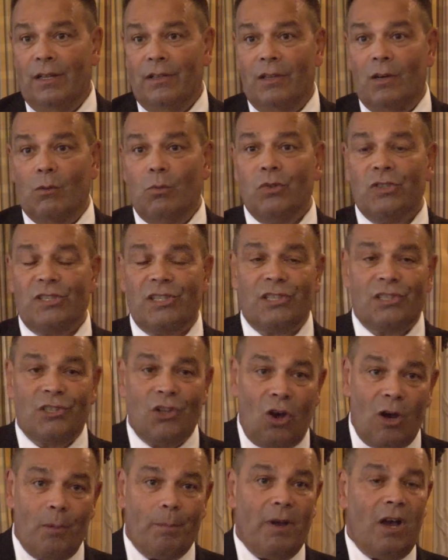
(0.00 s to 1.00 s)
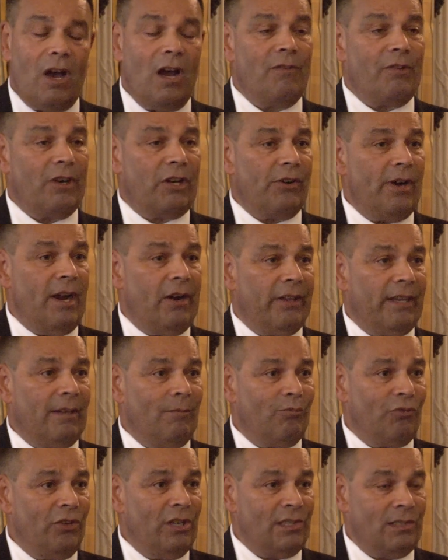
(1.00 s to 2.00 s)
that will stop overcrowding in
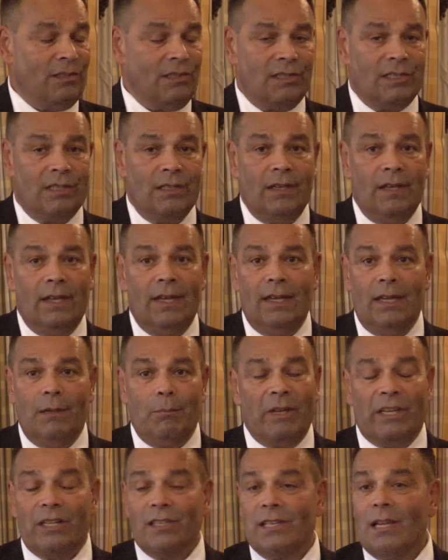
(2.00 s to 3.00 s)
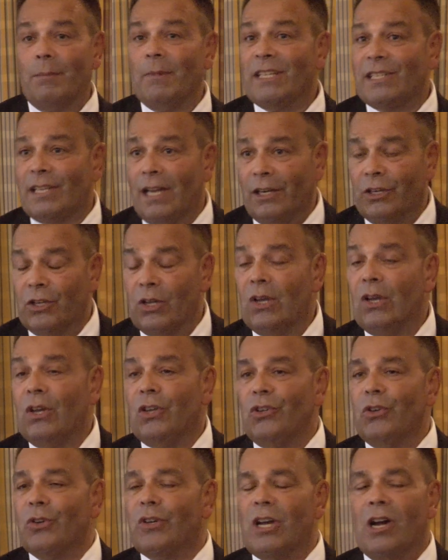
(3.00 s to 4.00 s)
prisons. Because let me tell you,
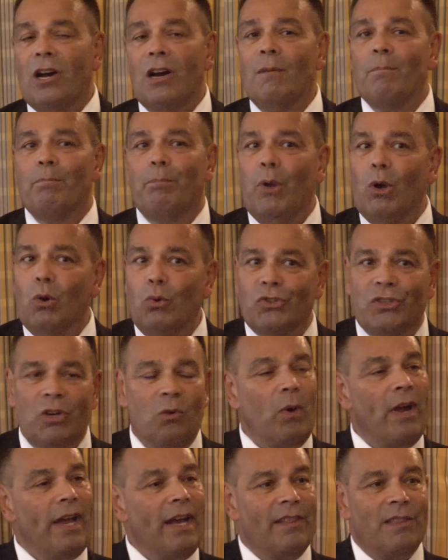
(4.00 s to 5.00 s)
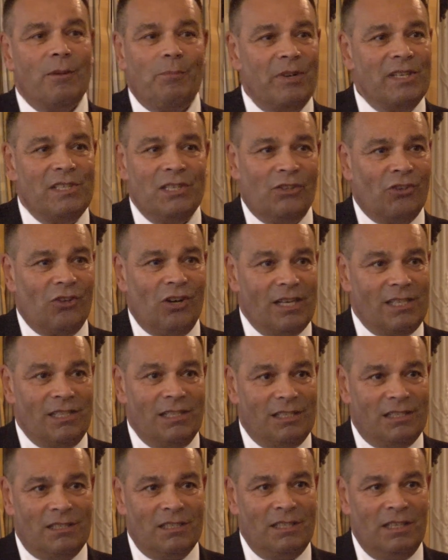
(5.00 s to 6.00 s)
you can't build your way out of the prison
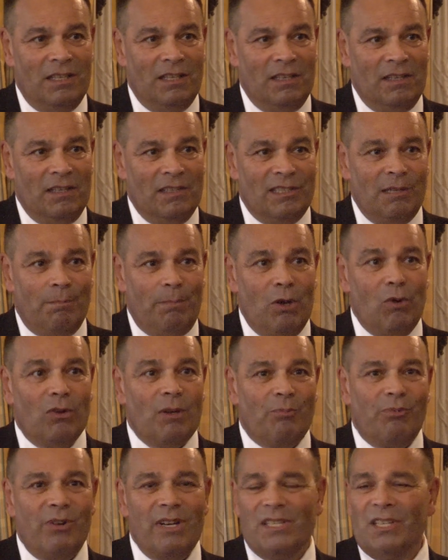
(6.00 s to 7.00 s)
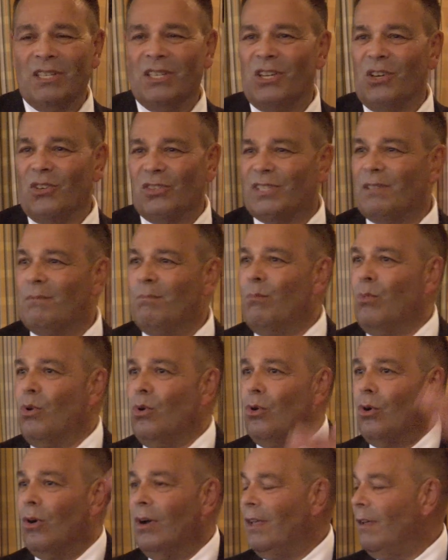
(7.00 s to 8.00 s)
crisis. To build a prison costs
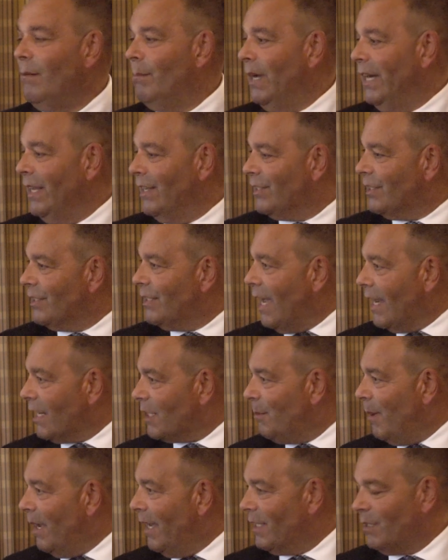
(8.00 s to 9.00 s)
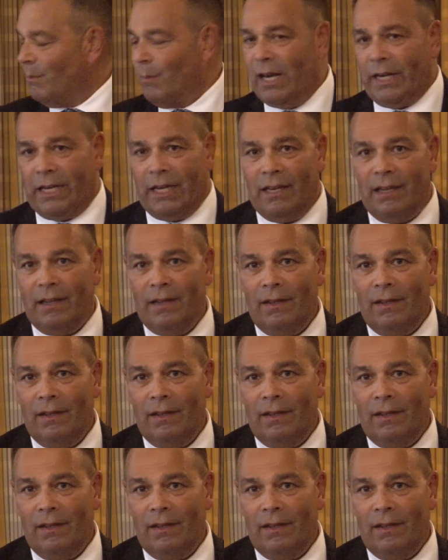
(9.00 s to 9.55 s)
more millions of taxpayers' money.